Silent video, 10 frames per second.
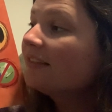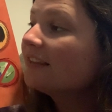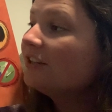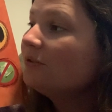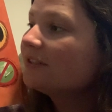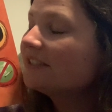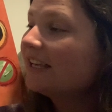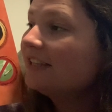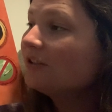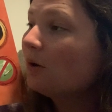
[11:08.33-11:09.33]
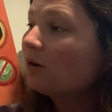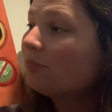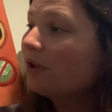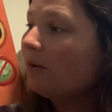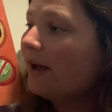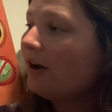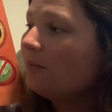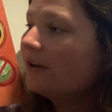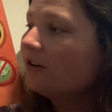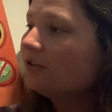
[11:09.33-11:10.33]
Then you sneeze or blow out
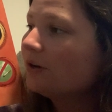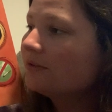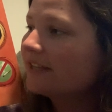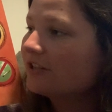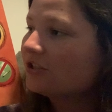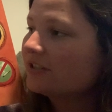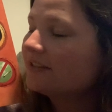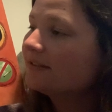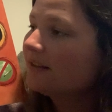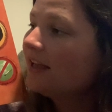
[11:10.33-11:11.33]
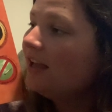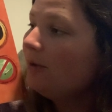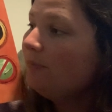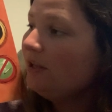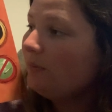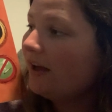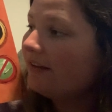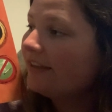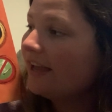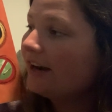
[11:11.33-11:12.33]
what your nose catches. Meanwhile,
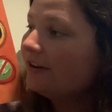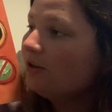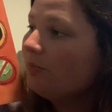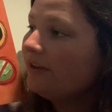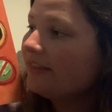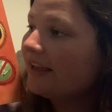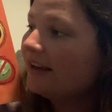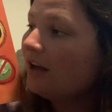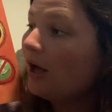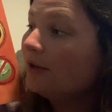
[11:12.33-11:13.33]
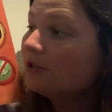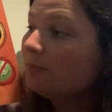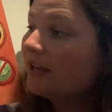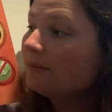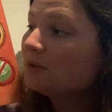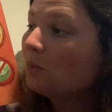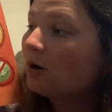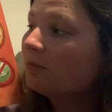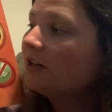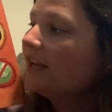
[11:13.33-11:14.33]
the air you breathe in also becomes
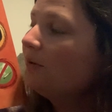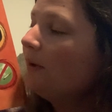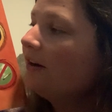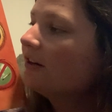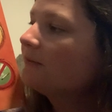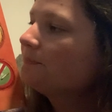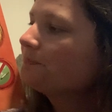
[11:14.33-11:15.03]
warmer and wetter.